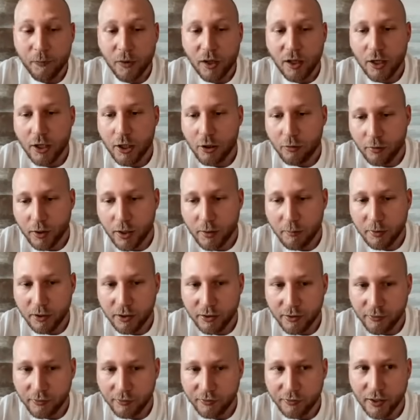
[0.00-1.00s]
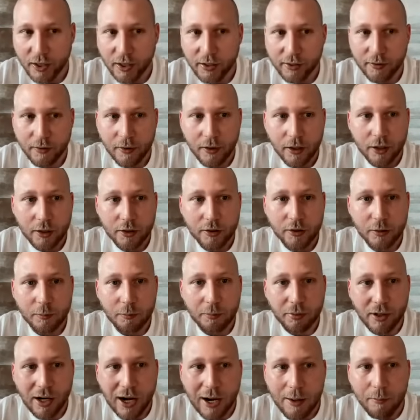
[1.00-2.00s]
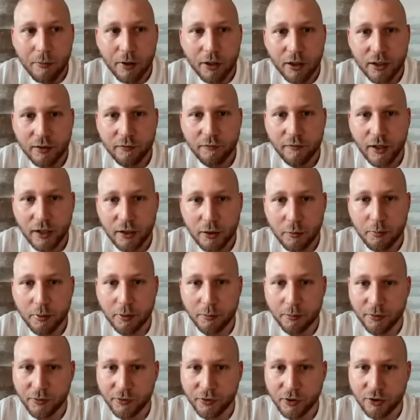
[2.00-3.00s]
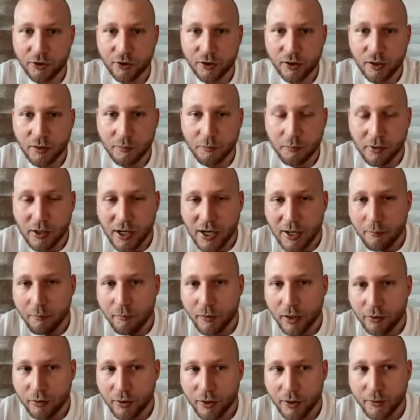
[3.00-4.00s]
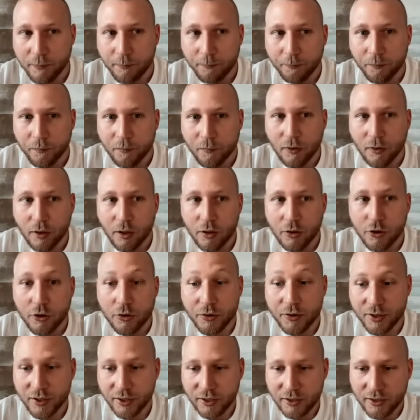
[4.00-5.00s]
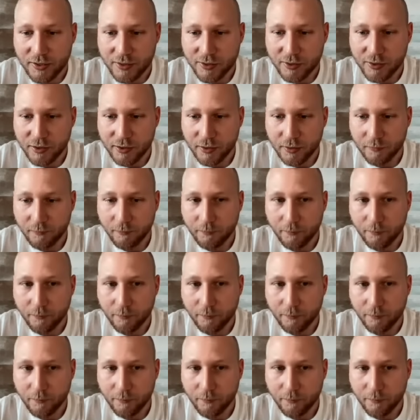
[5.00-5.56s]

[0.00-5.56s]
He really believes that the primary value proposition, the primary utility